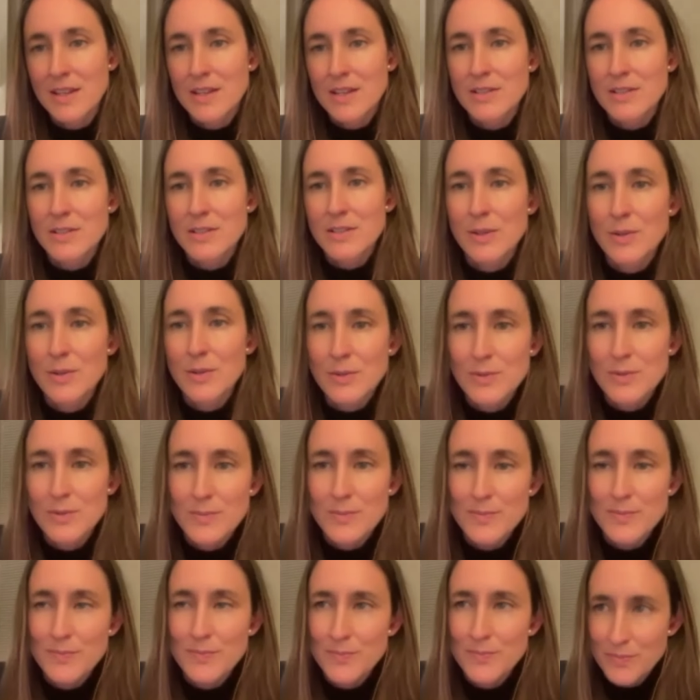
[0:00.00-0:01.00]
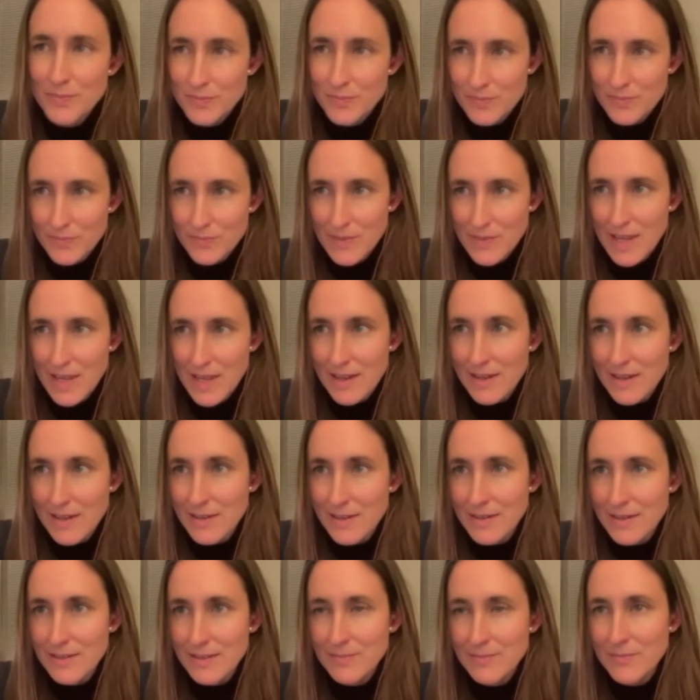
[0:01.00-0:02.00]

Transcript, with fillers: So yeah,